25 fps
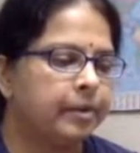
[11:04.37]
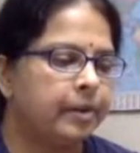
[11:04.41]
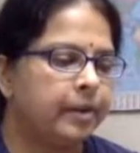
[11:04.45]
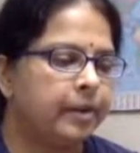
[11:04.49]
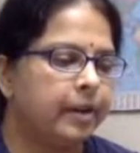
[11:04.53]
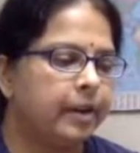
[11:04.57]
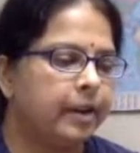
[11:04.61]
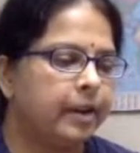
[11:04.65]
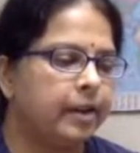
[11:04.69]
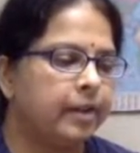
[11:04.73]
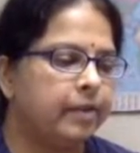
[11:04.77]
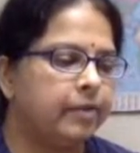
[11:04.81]
I
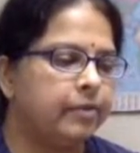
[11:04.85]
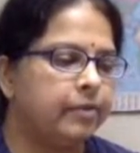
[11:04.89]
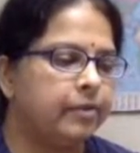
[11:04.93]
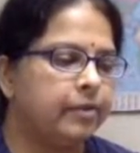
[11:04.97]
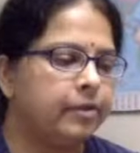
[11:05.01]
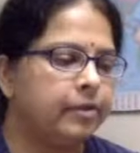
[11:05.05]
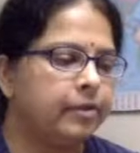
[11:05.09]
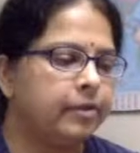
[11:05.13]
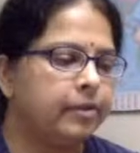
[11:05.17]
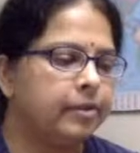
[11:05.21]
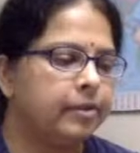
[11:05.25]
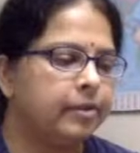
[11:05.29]
have
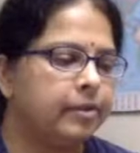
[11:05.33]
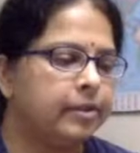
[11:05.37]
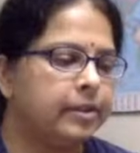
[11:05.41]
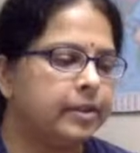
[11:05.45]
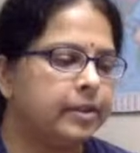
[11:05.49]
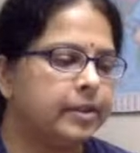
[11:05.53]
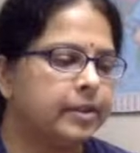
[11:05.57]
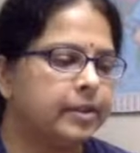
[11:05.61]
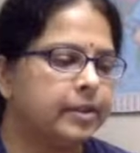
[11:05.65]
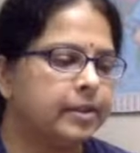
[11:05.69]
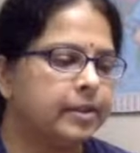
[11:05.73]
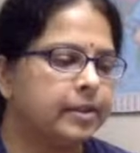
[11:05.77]

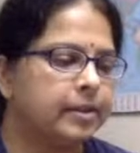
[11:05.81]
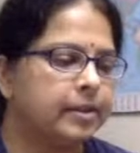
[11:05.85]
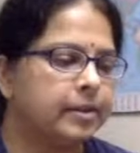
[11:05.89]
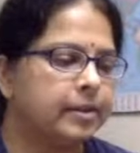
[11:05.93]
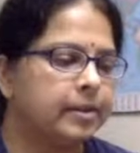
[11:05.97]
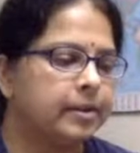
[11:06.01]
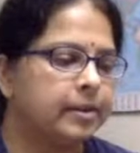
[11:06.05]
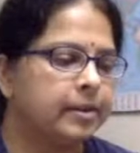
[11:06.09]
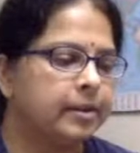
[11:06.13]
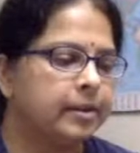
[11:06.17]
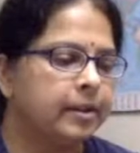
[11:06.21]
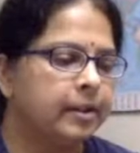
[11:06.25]
this,
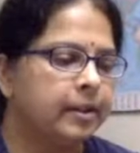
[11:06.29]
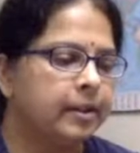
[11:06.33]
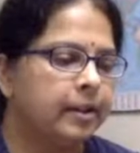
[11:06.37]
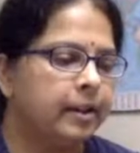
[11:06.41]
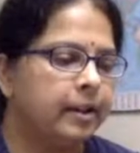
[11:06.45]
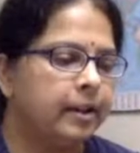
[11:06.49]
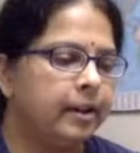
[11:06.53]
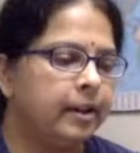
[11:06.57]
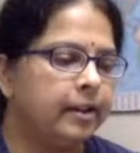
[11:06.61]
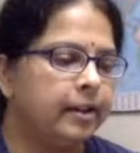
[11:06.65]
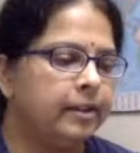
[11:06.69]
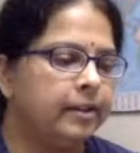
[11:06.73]

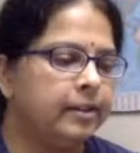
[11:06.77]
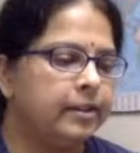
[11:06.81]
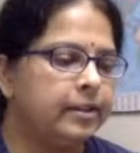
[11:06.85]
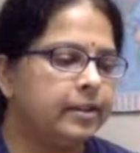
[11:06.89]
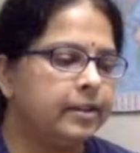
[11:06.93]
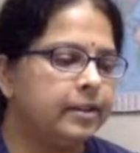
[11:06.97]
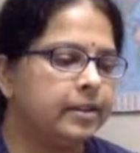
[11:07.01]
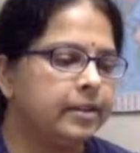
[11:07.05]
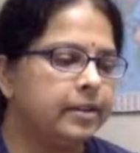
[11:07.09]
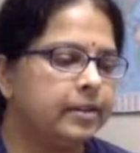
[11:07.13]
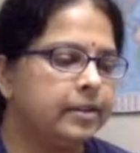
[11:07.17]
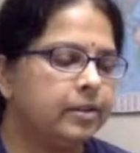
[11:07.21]
and
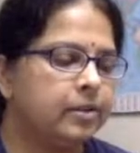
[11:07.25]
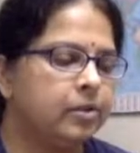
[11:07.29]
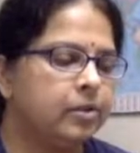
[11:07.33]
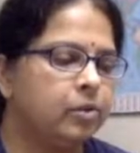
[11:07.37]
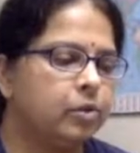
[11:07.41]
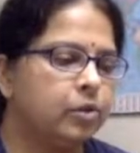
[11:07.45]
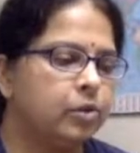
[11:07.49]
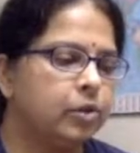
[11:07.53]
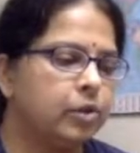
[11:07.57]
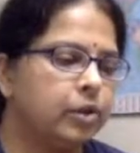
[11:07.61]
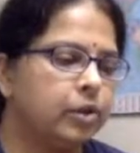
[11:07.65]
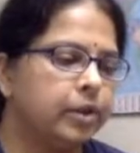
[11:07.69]
this
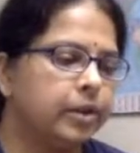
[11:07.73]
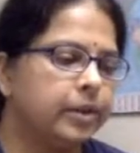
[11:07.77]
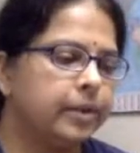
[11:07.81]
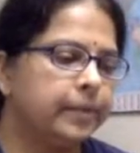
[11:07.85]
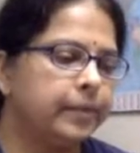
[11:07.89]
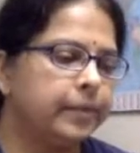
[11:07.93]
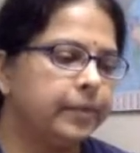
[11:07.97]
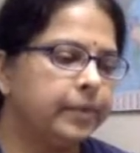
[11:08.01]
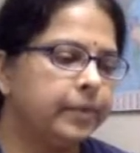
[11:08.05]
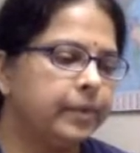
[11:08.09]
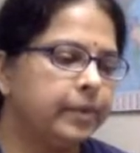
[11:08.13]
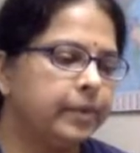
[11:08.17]
goes on,